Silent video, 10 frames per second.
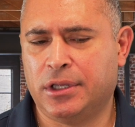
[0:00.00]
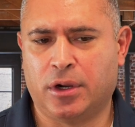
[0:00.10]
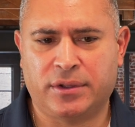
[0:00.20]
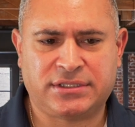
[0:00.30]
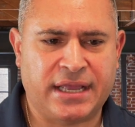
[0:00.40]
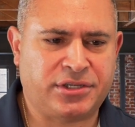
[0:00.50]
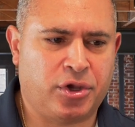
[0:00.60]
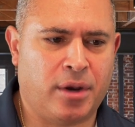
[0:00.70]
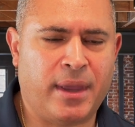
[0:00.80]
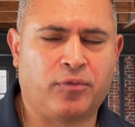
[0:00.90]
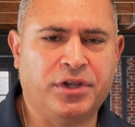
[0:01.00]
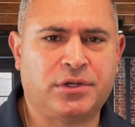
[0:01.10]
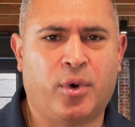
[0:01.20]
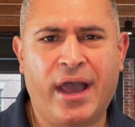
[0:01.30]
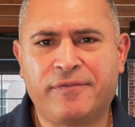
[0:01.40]
It states you're going to make
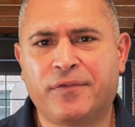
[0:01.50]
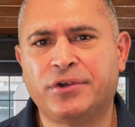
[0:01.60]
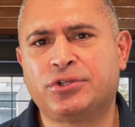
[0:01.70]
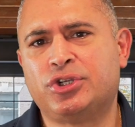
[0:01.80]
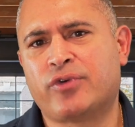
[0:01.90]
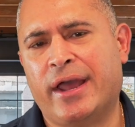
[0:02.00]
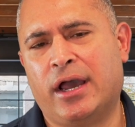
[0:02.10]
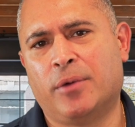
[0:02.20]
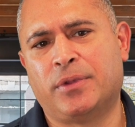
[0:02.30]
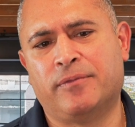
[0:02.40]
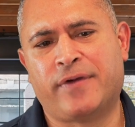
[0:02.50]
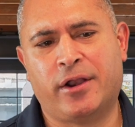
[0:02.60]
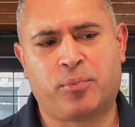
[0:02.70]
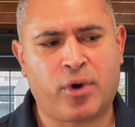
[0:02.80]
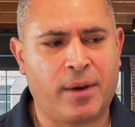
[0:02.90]
reasonable efforts to try to help them find
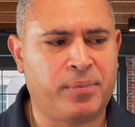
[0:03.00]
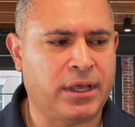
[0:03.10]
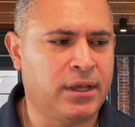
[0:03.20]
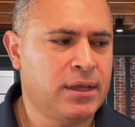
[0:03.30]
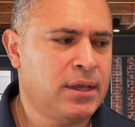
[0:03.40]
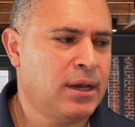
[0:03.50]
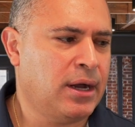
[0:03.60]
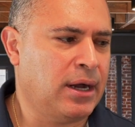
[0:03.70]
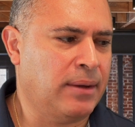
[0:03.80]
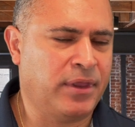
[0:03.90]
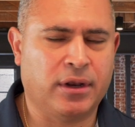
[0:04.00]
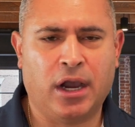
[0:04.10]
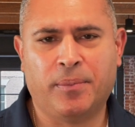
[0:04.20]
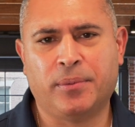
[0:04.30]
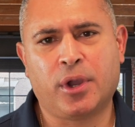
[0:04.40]
a property. You're going to
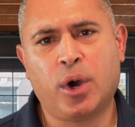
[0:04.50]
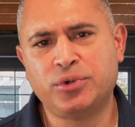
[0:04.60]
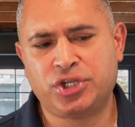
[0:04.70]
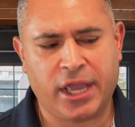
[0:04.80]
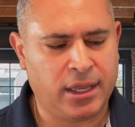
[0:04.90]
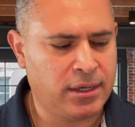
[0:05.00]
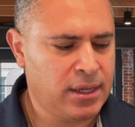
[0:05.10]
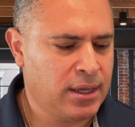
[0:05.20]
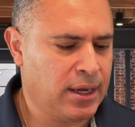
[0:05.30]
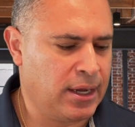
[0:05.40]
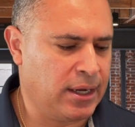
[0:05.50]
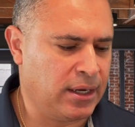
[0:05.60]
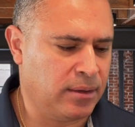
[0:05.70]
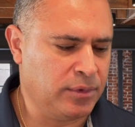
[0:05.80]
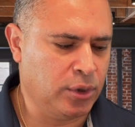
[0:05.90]
help them negotiate.
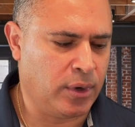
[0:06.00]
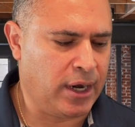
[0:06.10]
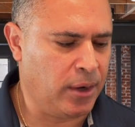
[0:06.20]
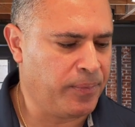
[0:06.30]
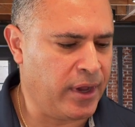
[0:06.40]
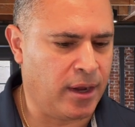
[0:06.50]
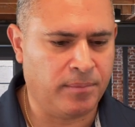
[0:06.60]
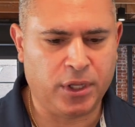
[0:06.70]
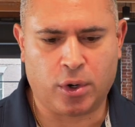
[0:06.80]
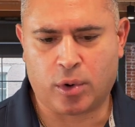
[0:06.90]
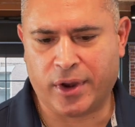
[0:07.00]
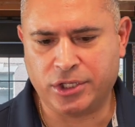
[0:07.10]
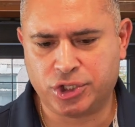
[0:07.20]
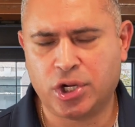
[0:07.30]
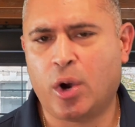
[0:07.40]
You will help them,
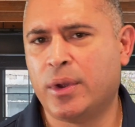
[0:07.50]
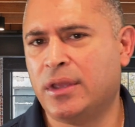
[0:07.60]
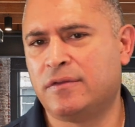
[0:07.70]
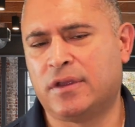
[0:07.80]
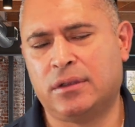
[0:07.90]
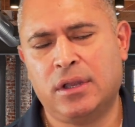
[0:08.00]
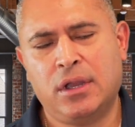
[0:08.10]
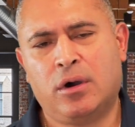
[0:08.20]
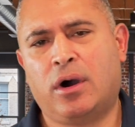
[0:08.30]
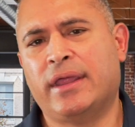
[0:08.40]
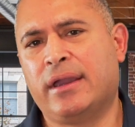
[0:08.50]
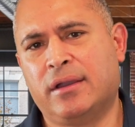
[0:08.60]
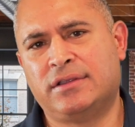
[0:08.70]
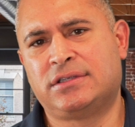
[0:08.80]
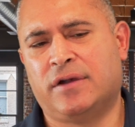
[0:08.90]
arrange showings and all that
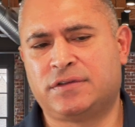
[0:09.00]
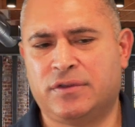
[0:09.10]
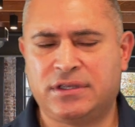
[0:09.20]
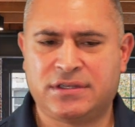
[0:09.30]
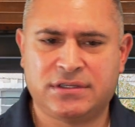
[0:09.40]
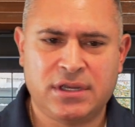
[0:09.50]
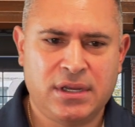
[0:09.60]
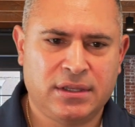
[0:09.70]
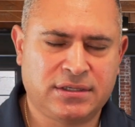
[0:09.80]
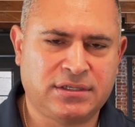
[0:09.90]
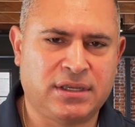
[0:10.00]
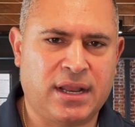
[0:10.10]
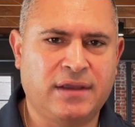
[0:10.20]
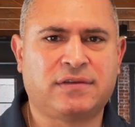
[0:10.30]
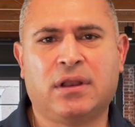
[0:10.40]
good stuff. So this is a
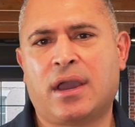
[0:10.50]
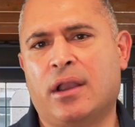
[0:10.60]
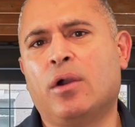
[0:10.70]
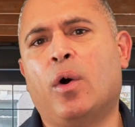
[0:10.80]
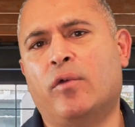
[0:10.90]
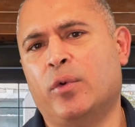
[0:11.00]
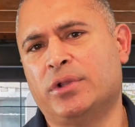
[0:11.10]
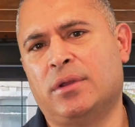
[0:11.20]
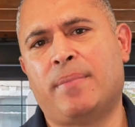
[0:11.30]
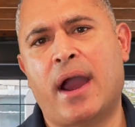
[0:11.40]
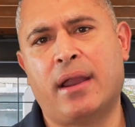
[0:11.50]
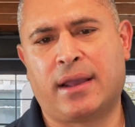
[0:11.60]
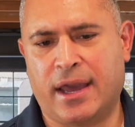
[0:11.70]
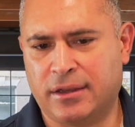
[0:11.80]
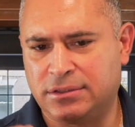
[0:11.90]
nice thing to kind of go over with the buyer. It
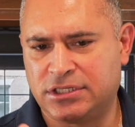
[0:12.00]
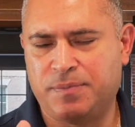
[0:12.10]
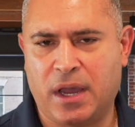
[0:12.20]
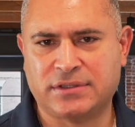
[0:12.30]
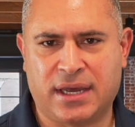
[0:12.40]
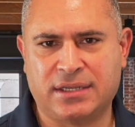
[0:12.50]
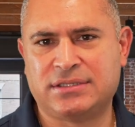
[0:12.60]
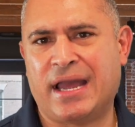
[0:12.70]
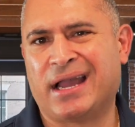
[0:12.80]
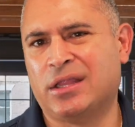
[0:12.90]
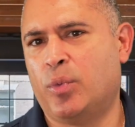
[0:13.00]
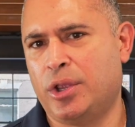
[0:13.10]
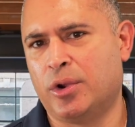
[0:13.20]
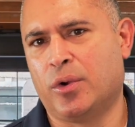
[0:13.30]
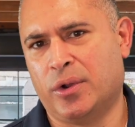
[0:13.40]
kind of spells out exactly
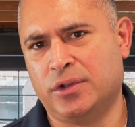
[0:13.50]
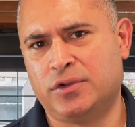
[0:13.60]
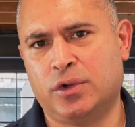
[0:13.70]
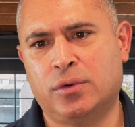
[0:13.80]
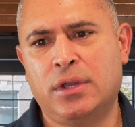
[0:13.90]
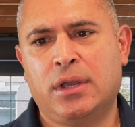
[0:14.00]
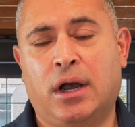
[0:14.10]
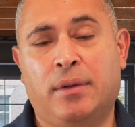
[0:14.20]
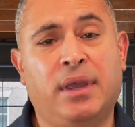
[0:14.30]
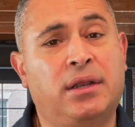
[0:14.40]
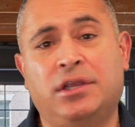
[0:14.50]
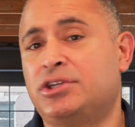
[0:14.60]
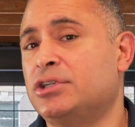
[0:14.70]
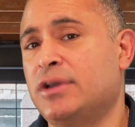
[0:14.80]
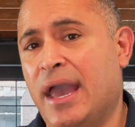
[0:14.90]
what you're going to do, in
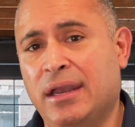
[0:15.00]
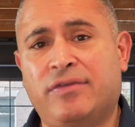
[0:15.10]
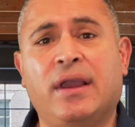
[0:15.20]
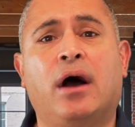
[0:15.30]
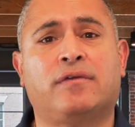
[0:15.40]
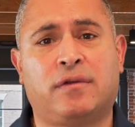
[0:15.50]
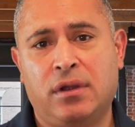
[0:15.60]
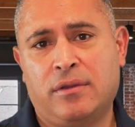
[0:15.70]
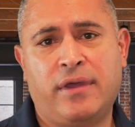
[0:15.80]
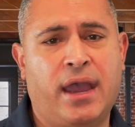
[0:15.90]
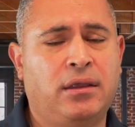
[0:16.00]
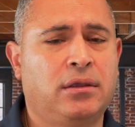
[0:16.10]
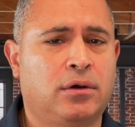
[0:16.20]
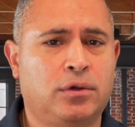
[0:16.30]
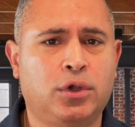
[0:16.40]
addition to anything else that
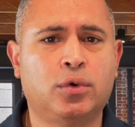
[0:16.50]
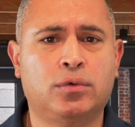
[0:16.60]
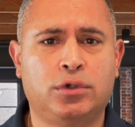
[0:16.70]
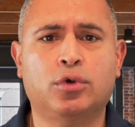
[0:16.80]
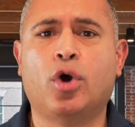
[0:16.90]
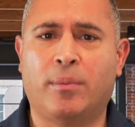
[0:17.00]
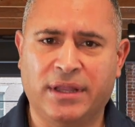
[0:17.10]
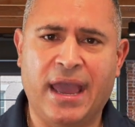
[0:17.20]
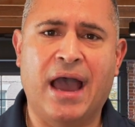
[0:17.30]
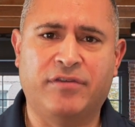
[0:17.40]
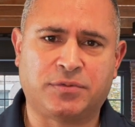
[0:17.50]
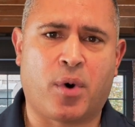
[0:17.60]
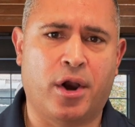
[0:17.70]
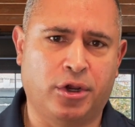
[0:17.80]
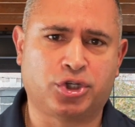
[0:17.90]
you normally have as part of your